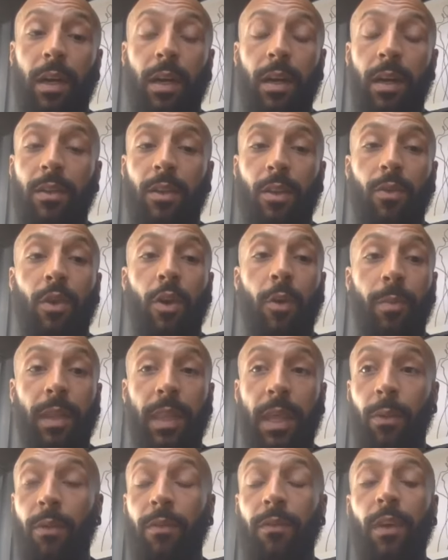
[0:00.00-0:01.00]
I don't know, but
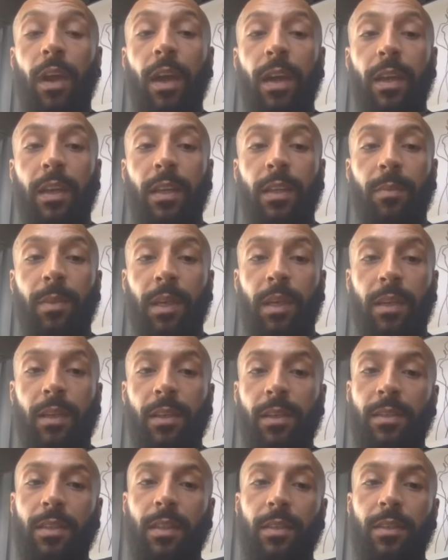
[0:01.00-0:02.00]
they were flying at the beginning of
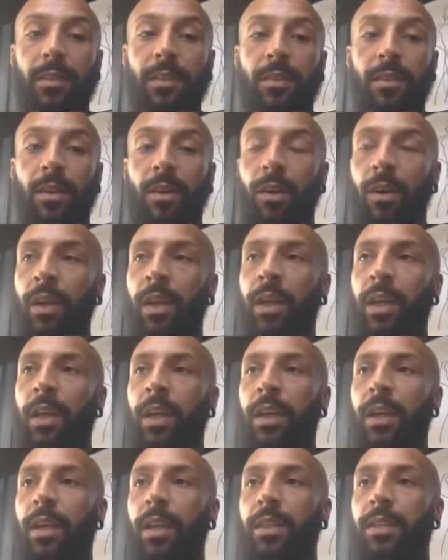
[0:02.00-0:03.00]
the season. So
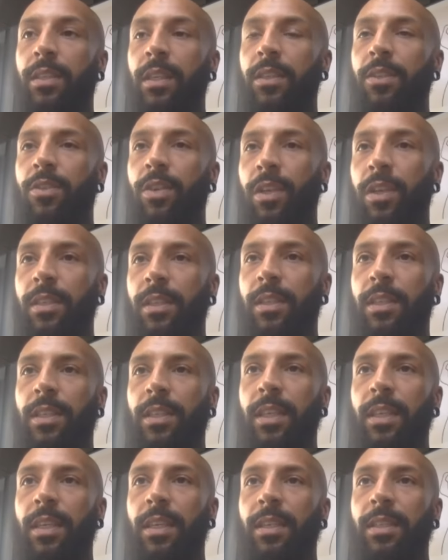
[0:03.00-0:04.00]
it's interesting to
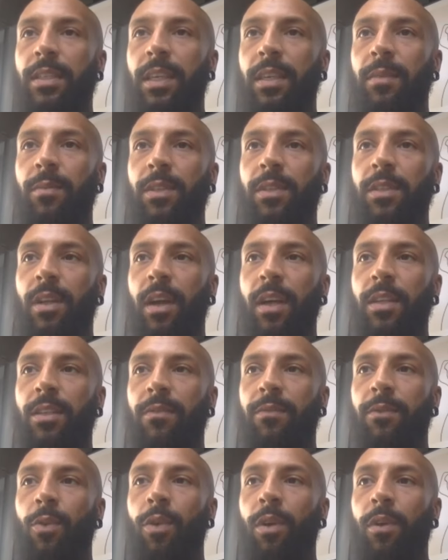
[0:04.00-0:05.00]
see these teams starting to
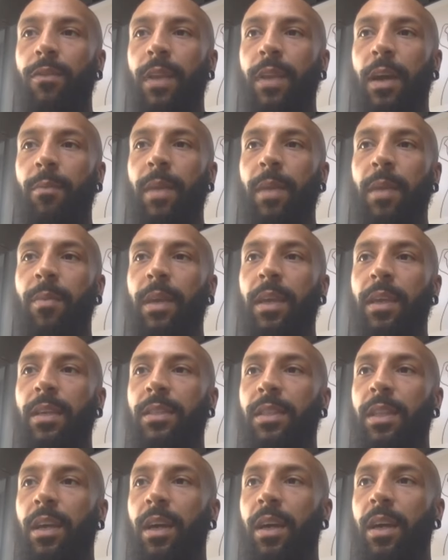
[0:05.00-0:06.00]
fall off now. Maybe it's
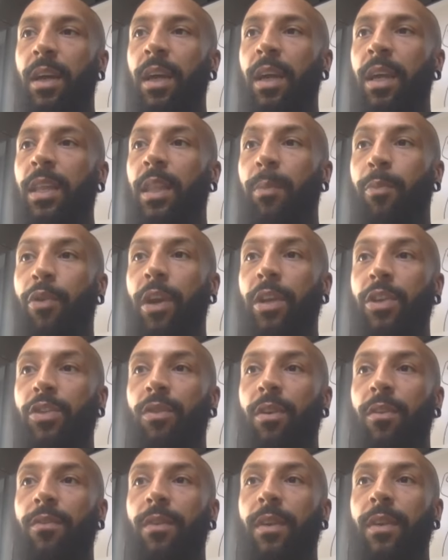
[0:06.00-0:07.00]
the the
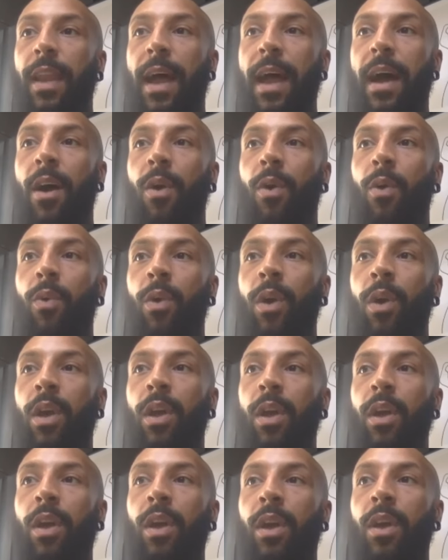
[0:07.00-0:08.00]
pressure of now
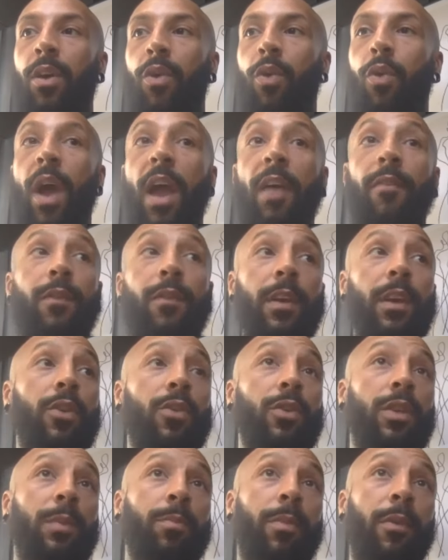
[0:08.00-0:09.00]
or everything you
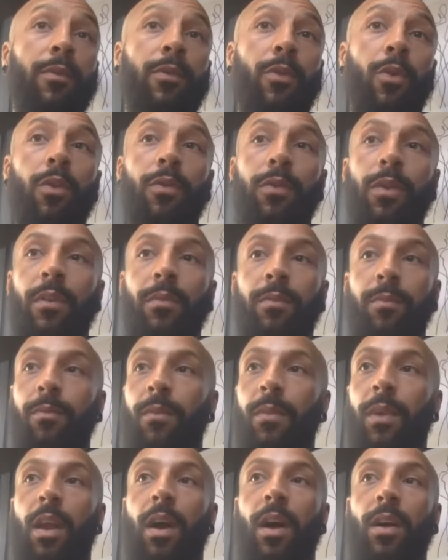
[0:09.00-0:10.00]
did before for the
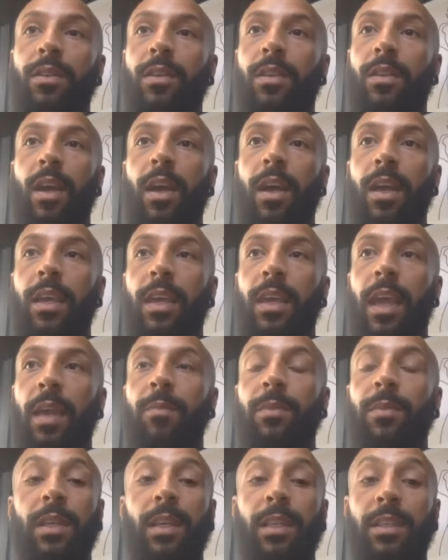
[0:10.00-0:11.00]
last 30
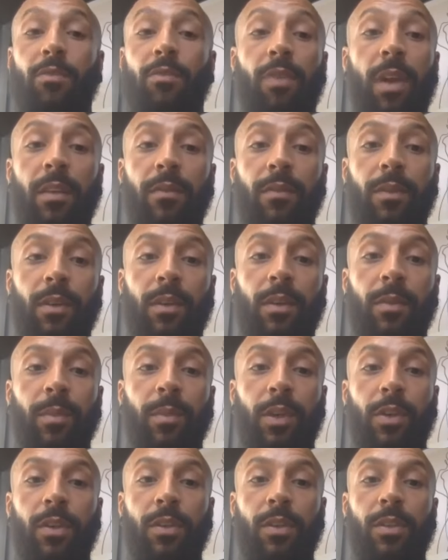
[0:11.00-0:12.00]
games is irrelevant
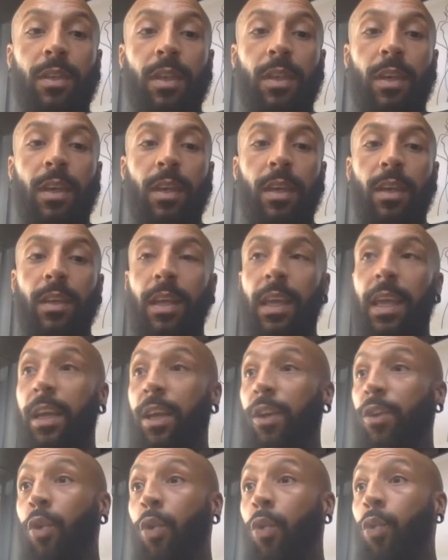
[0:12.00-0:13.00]
because it
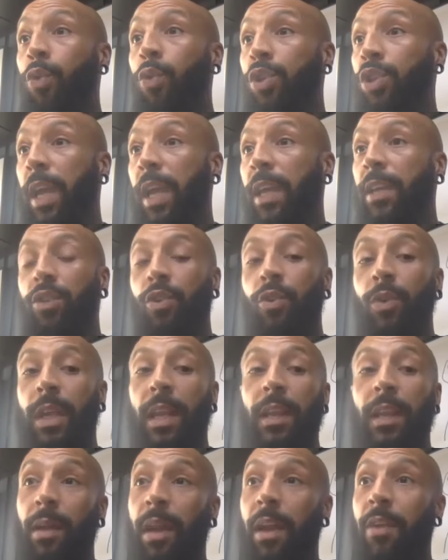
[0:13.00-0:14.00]
can all change. You could
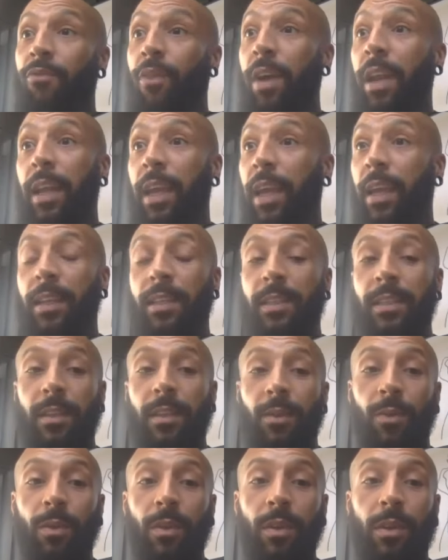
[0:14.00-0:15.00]
end up getting relegated
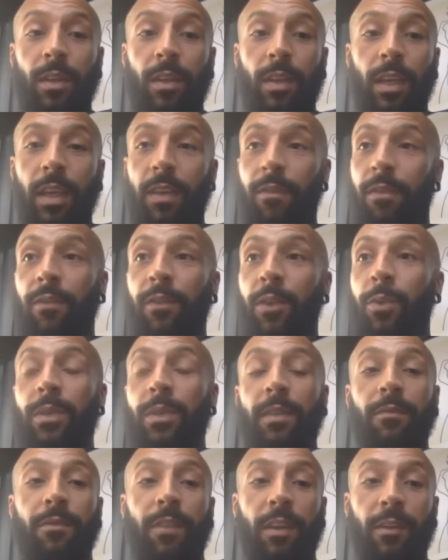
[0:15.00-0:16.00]
still, even if you was
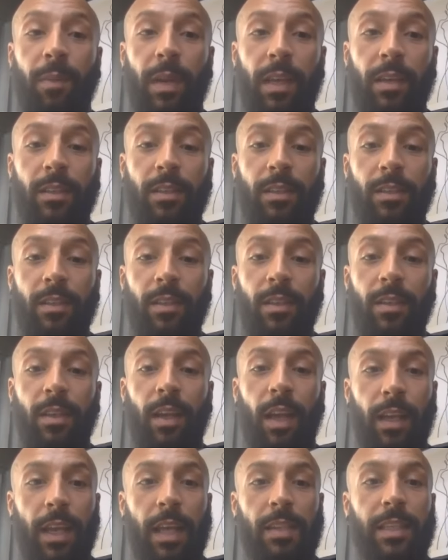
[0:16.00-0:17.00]
in fifth place.
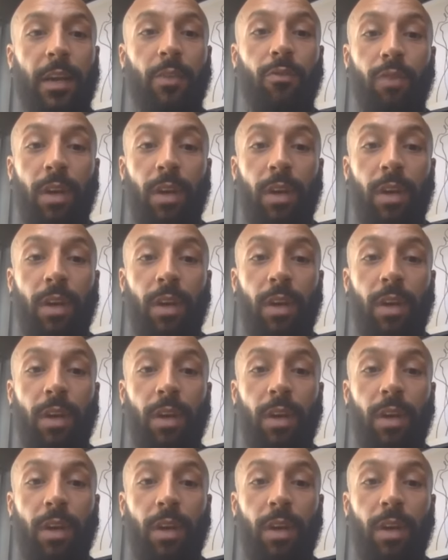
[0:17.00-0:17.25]
Like that's how.